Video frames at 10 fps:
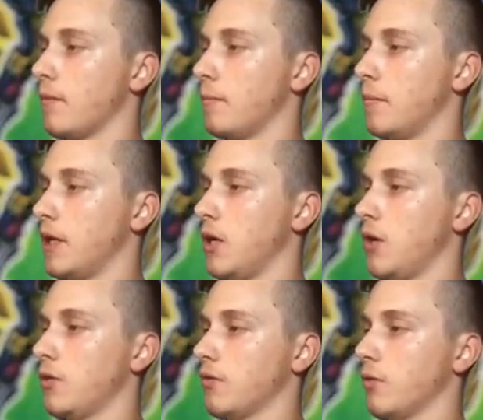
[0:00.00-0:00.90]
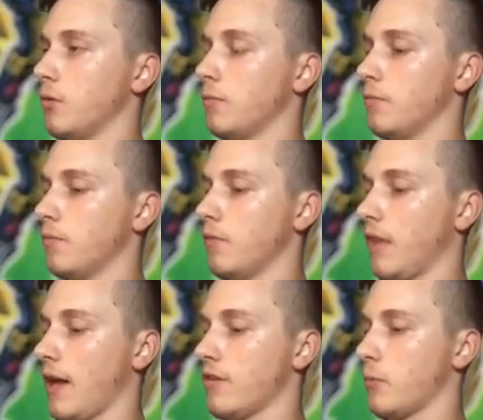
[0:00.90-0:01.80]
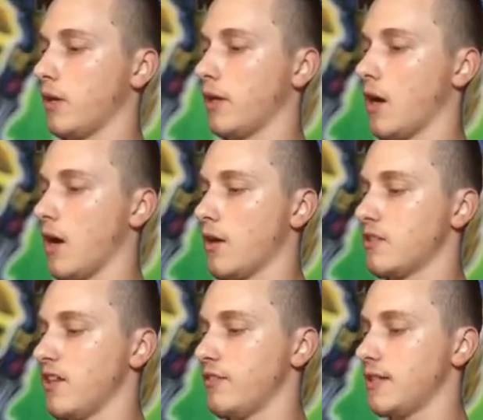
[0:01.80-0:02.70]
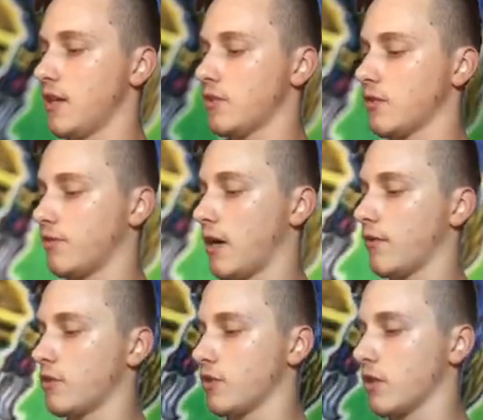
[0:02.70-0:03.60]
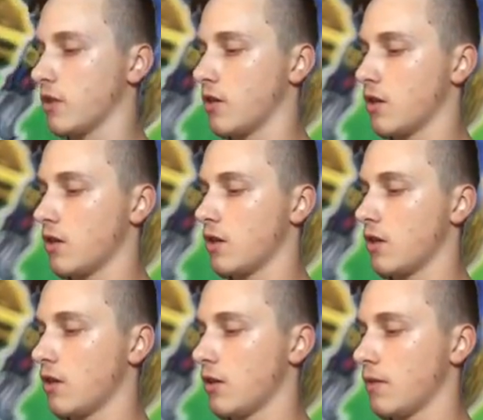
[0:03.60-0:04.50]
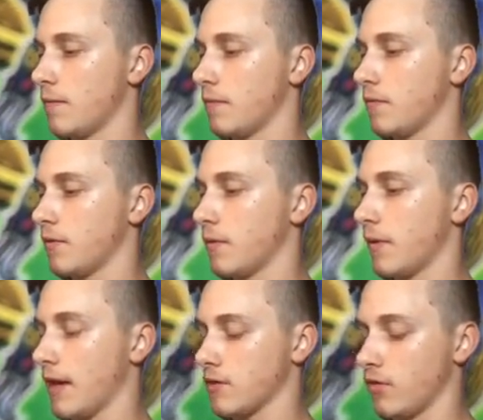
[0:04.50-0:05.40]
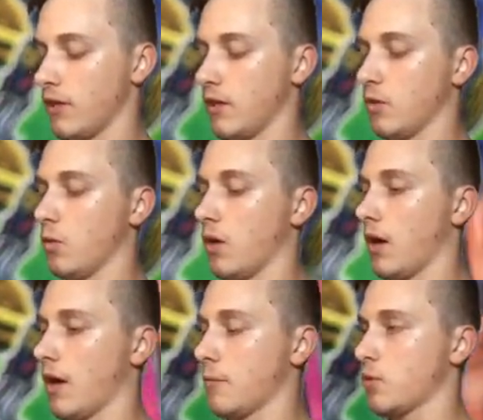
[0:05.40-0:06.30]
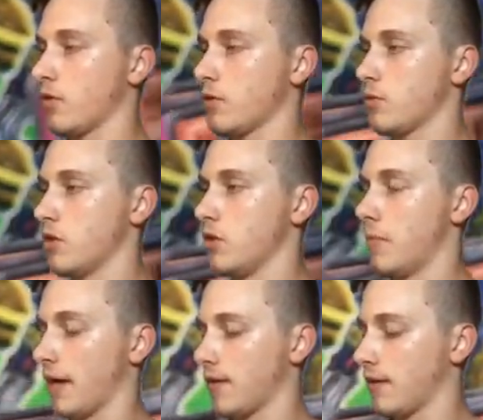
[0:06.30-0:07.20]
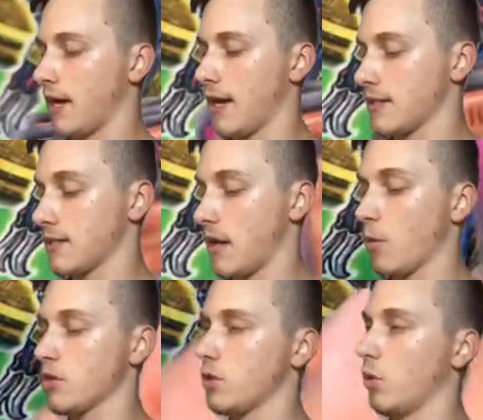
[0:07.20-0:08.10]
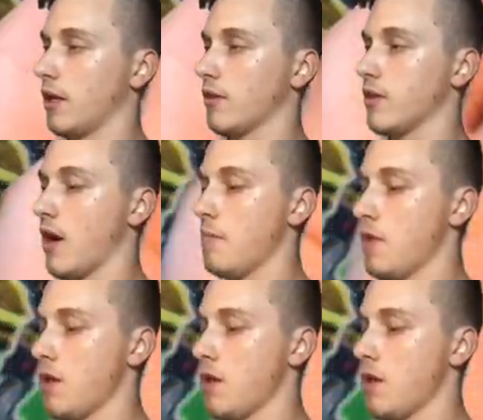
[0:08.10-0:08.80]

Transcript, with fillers: Beautiful. That is a pretty card. 1700, 500. That's a really cool card. I'm sure this was used back in the day. As I say, I wasn't dueling at the time,